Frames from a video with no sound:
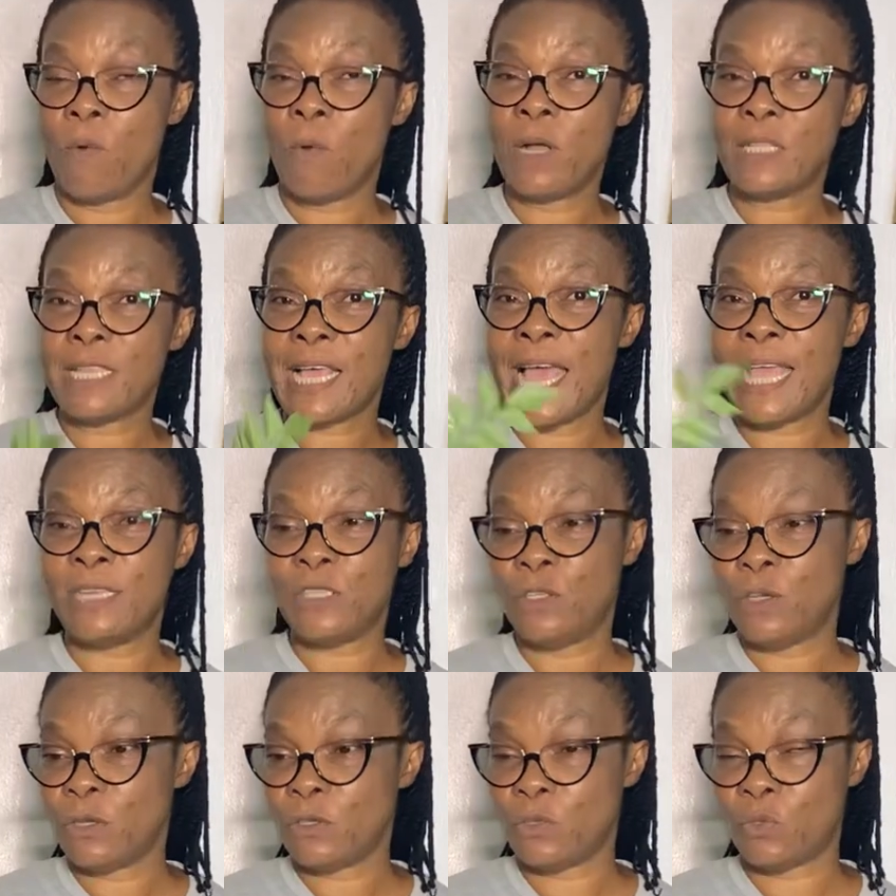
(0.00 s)
what I
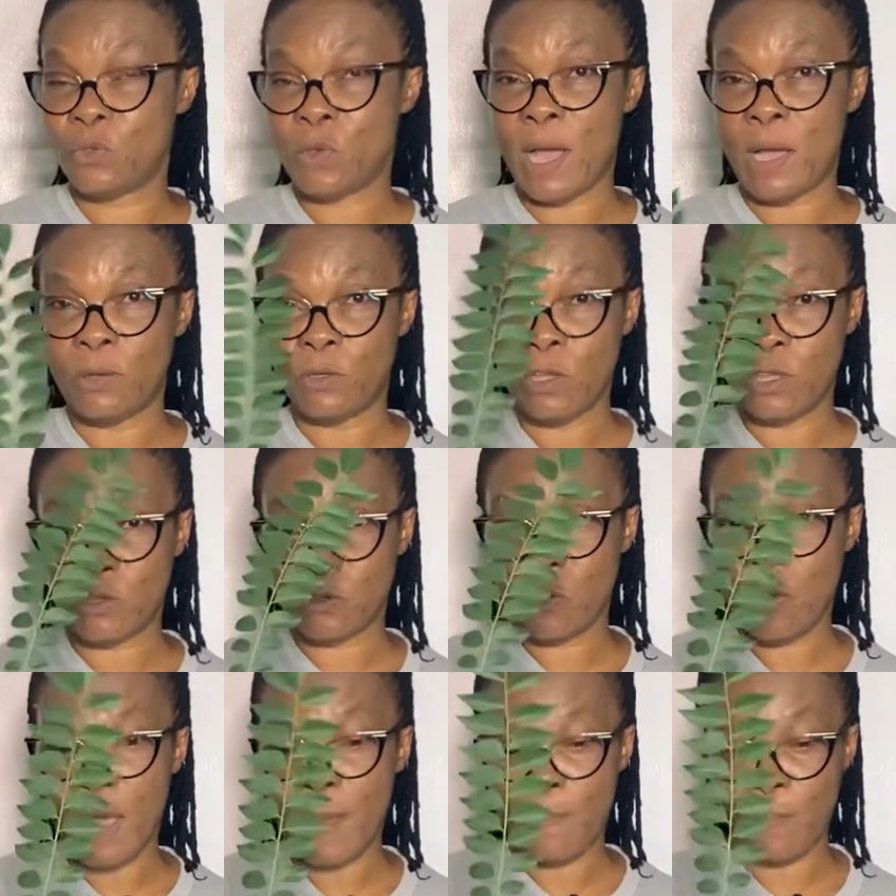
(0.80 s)
just do, I'll
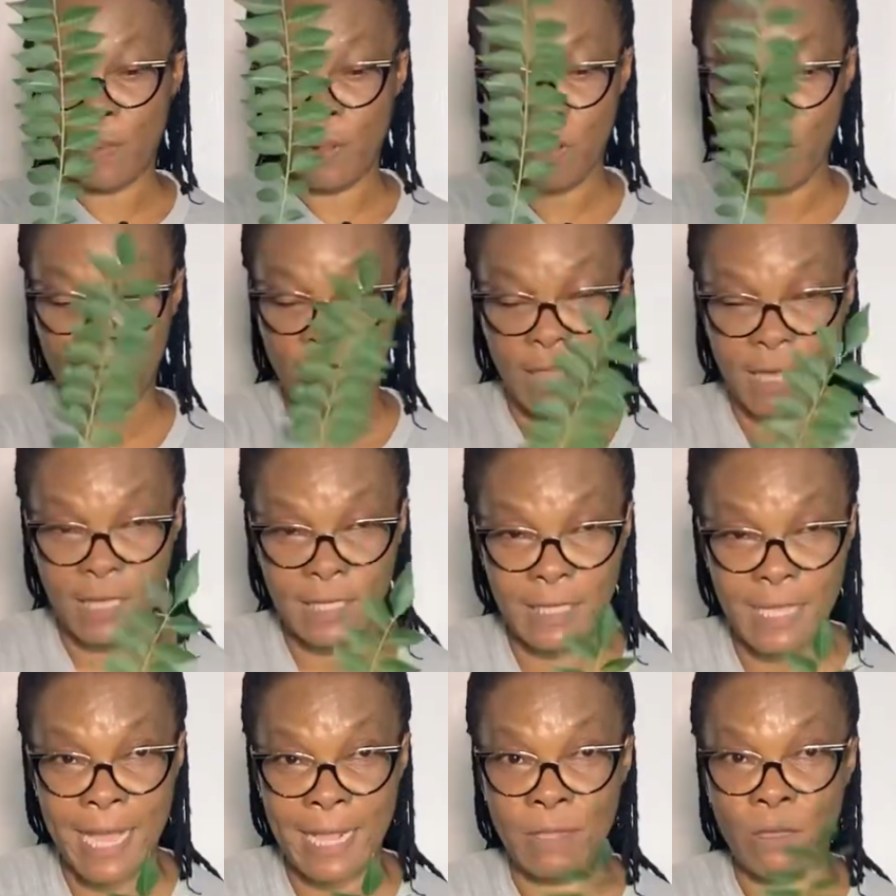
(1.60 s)
just go and plug
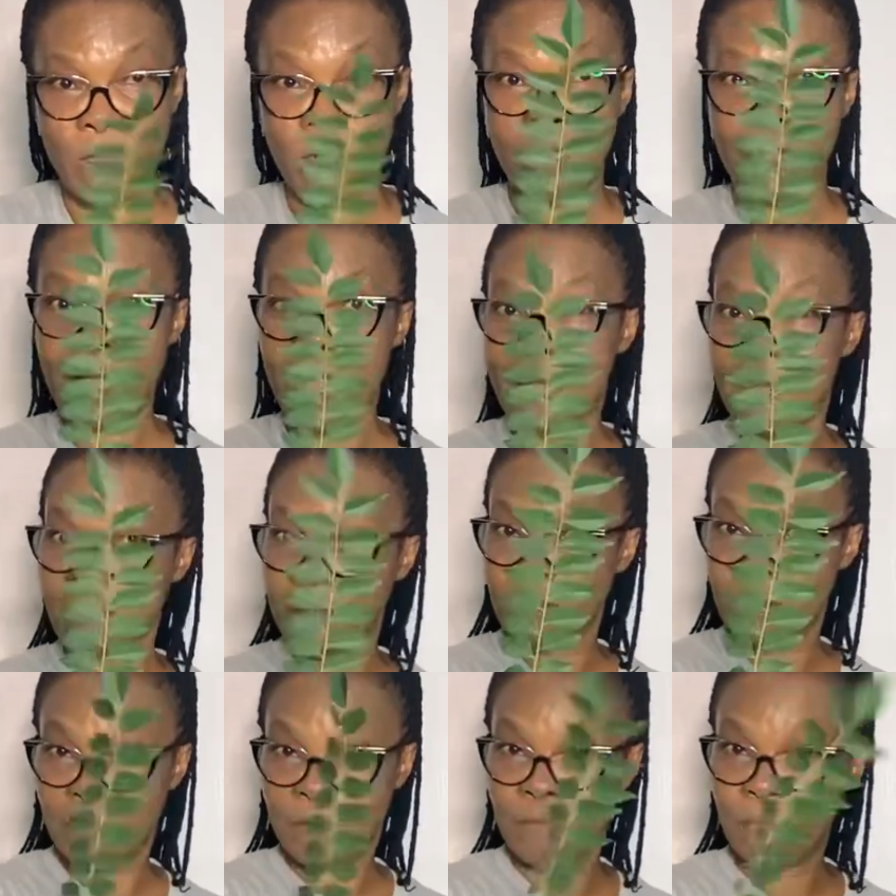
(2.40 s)
this. I
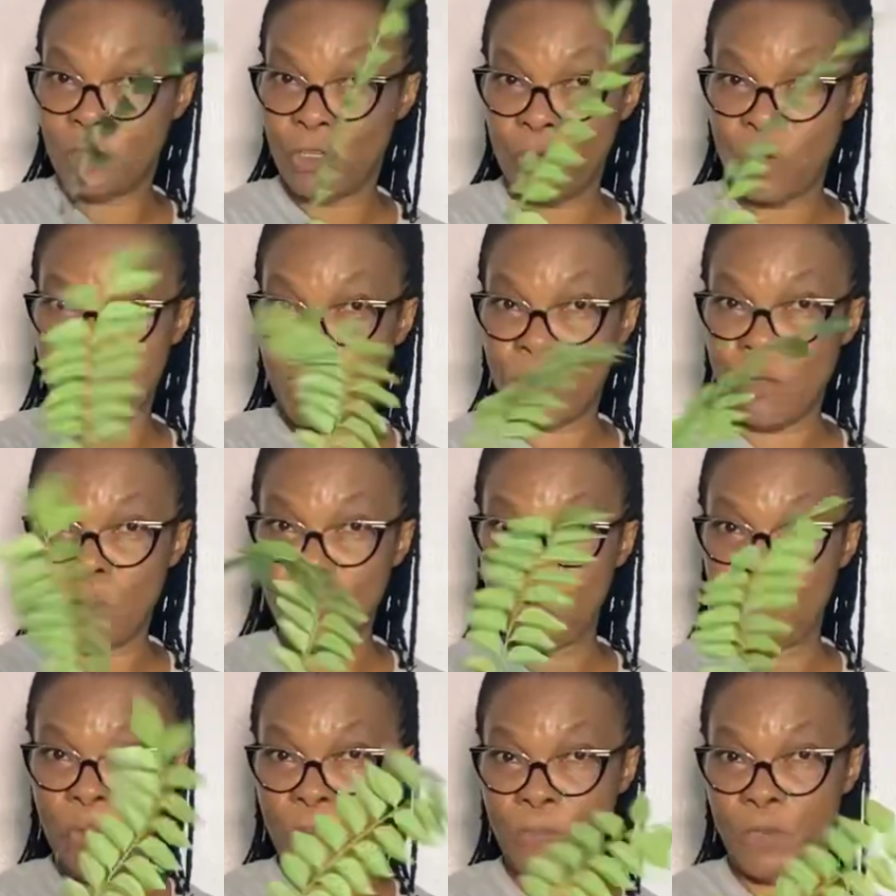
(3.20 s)

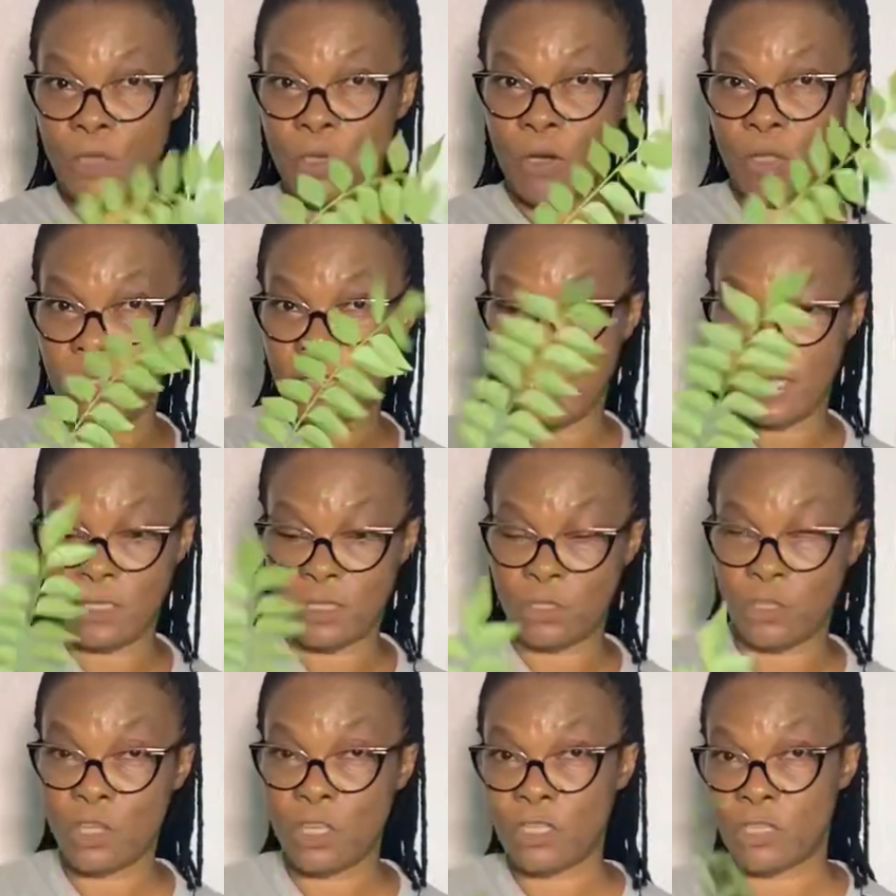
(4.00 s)
don't go beyond
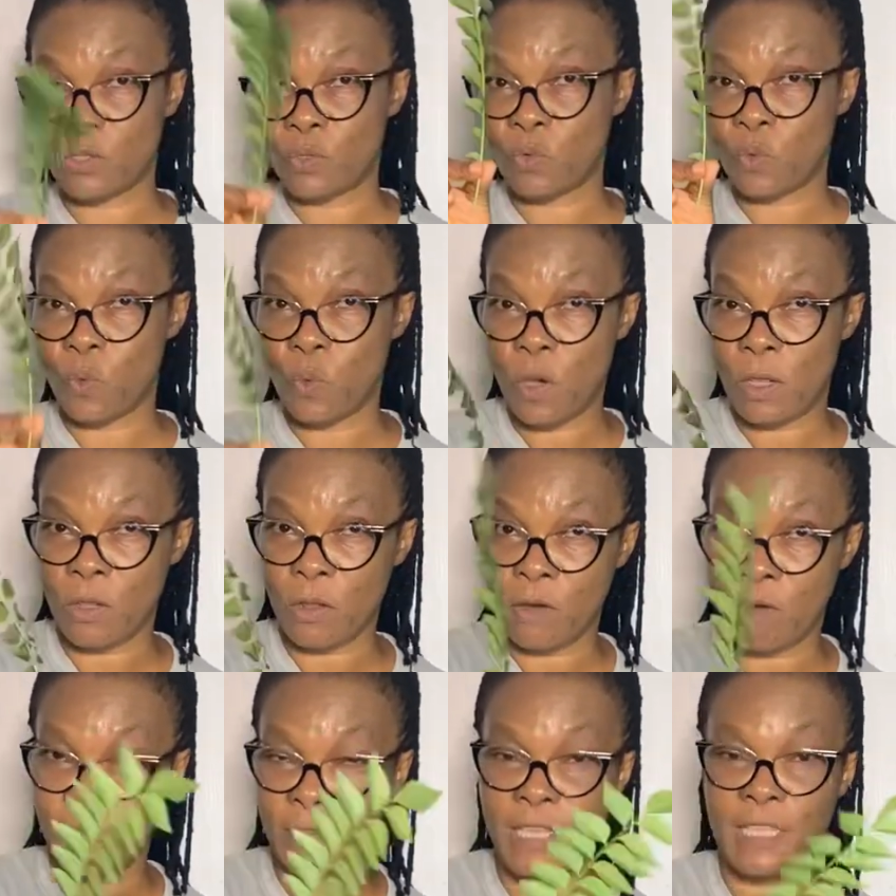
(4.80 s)
this. Just one
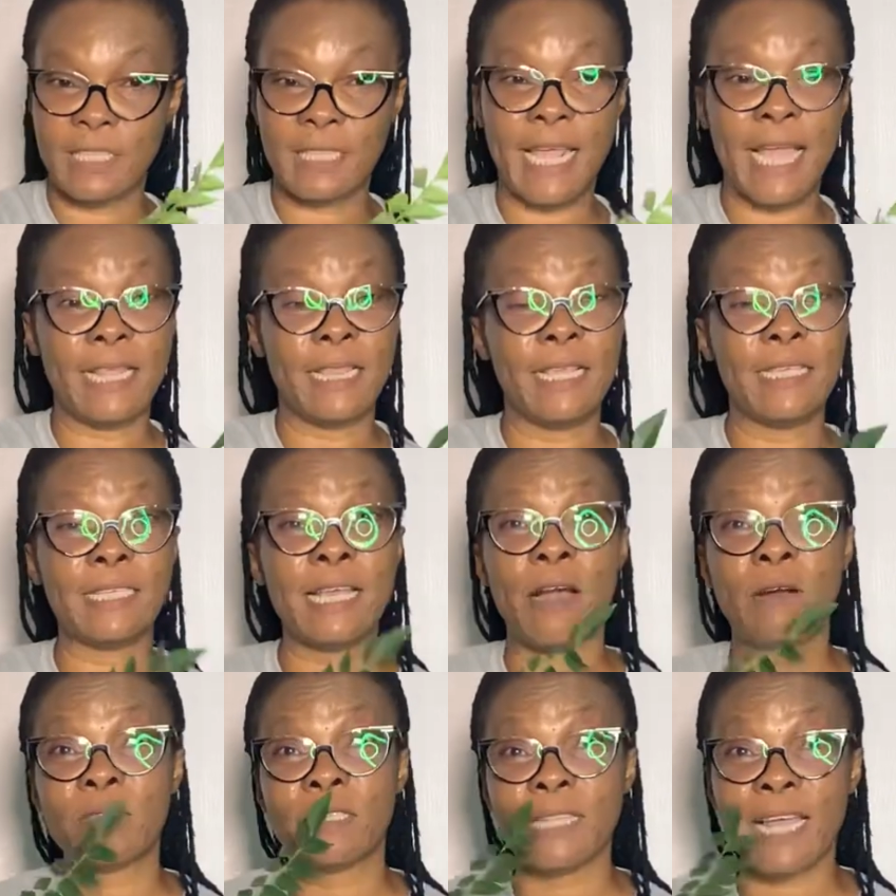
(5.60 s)
of this like this.
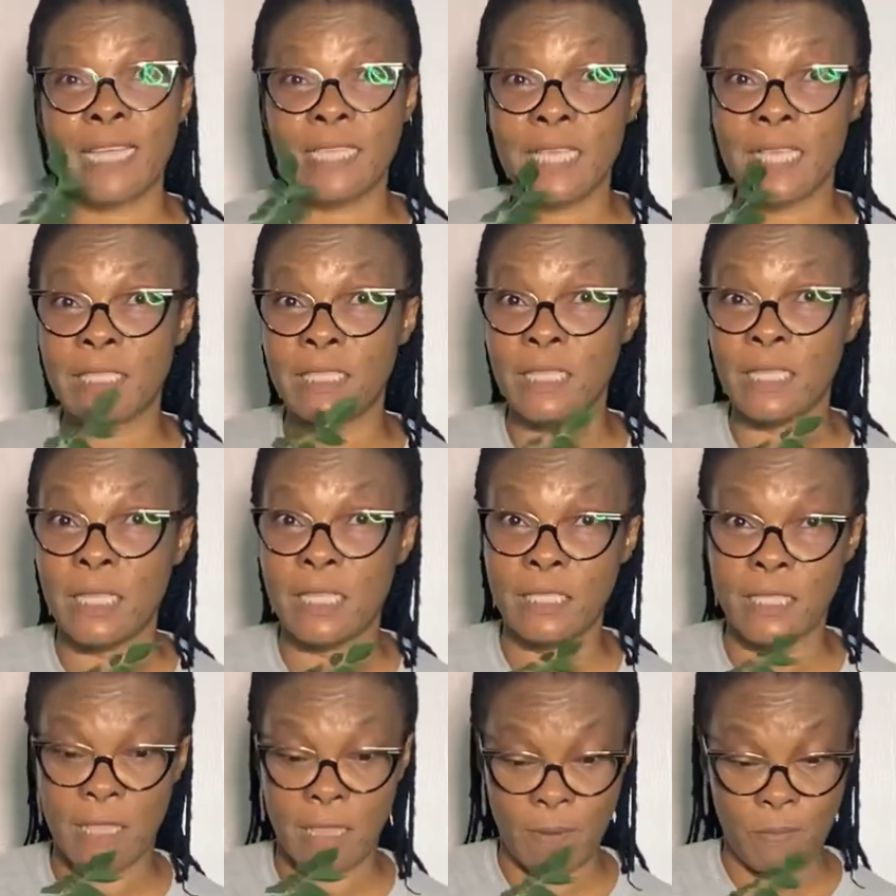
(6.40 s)
I'll start eating
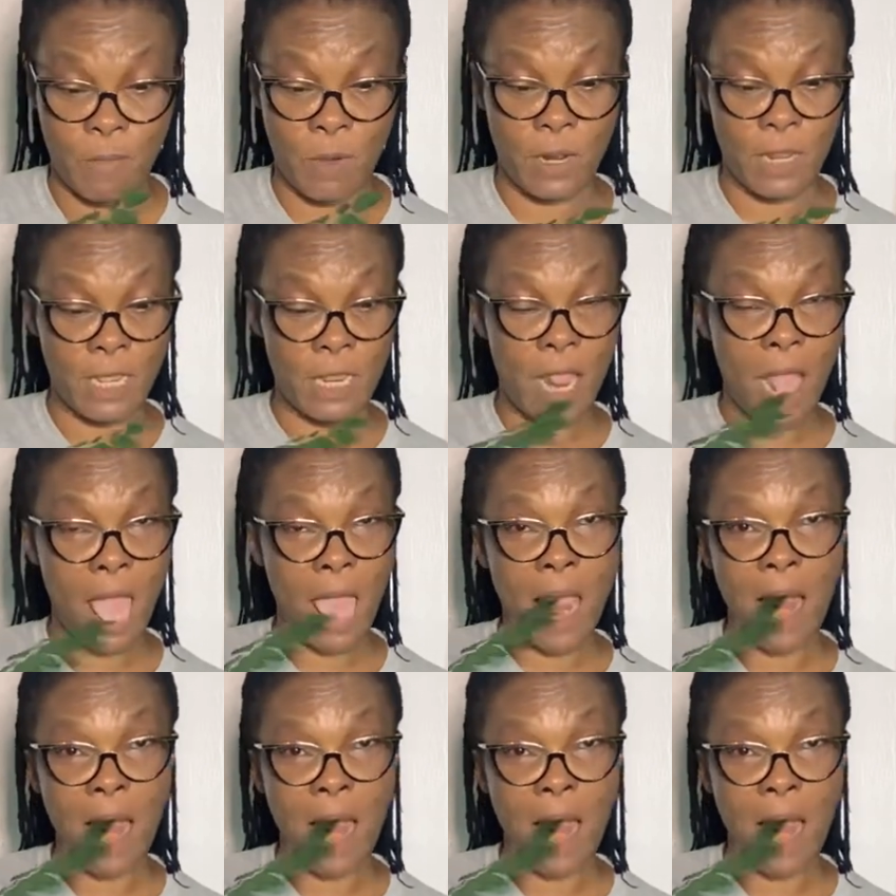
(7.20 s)
it in the morning,